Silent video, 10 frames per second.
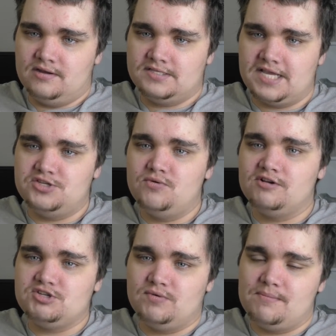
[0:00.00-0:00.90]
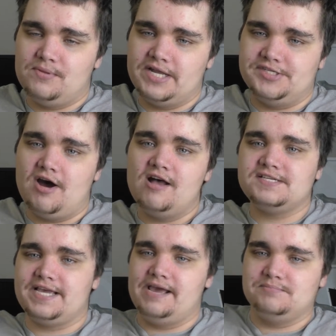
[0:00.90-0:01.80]
Because I do also want to play
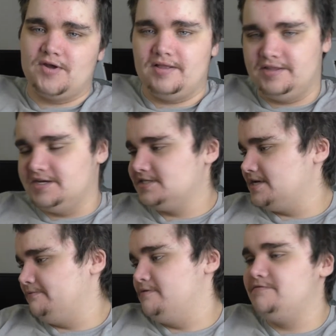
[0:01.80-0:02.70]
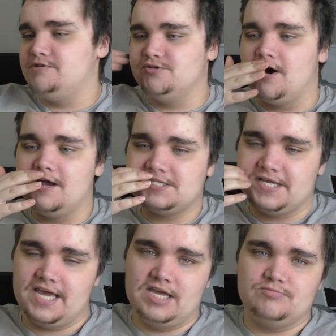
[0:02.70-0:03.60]
DOS games on this and review DOS
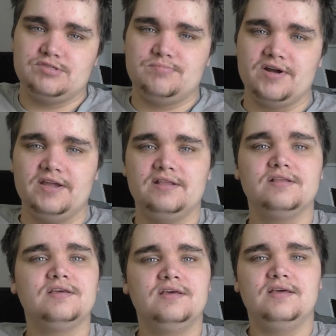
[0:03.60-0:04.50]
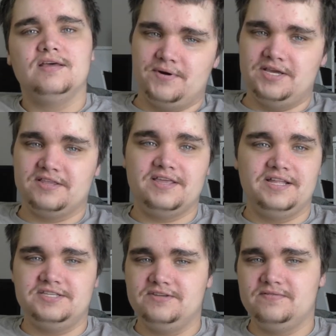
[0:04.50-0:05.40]
games. But what do you
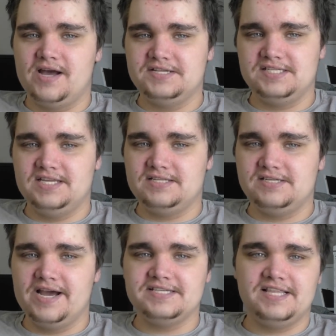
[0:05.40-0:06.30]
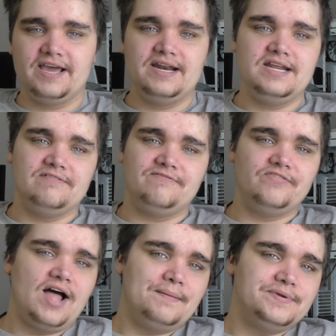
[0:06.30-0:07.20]
think? Do you guys think I need a
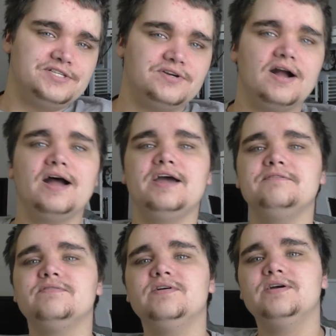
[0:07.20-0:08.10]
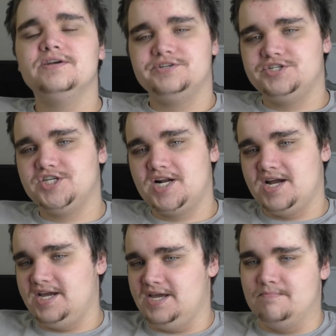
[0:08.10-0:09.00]
floppy drive? Should
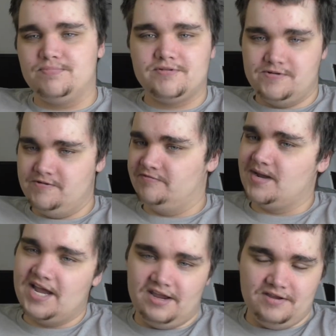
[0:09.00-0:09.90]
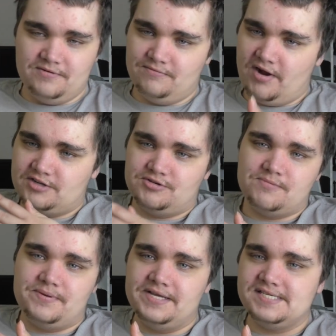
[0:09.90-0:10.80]
I improve my
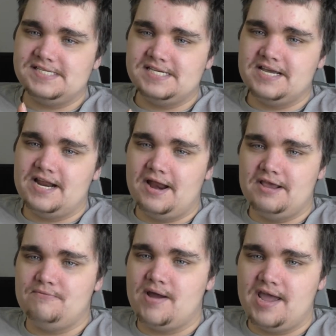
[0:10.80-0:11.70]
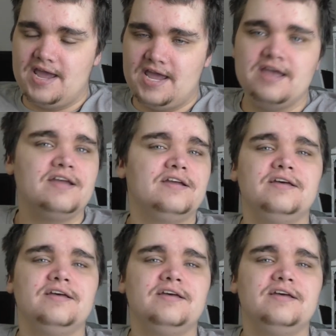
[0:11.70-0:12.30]
retro PC in any way?